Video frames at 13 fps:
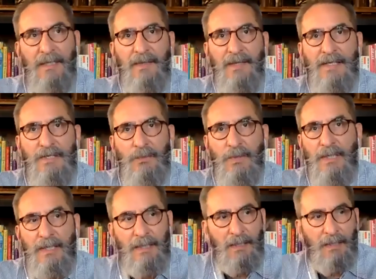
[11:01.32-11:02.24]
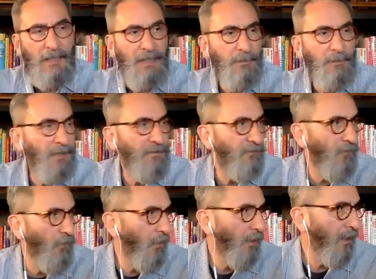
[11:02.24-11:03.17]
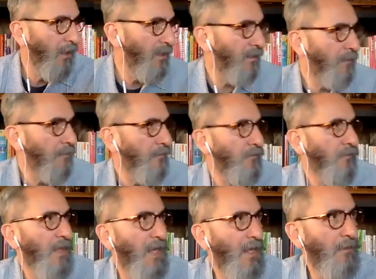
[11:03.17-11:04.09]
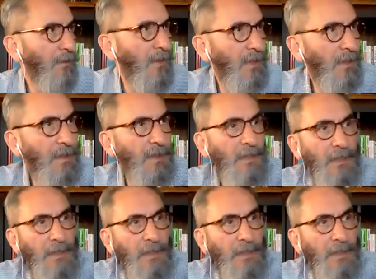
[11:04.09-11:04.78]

that's when in my 40s everything